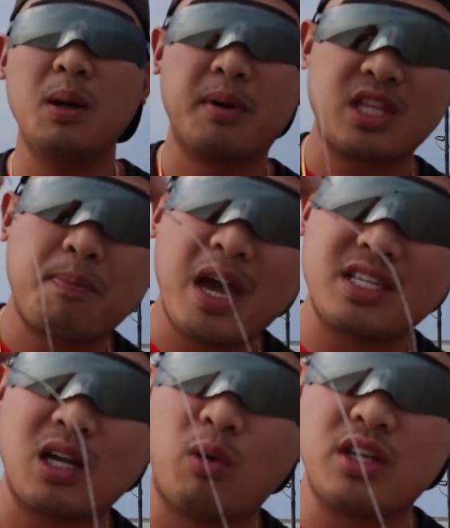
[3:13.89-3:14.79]
But the
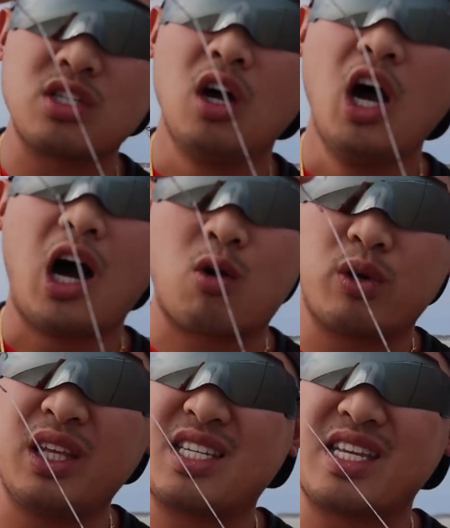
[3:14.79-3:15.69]
basic ones are
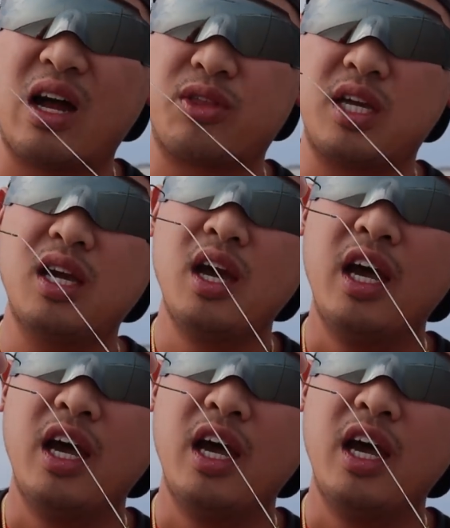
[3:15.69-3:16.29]
really stealthy.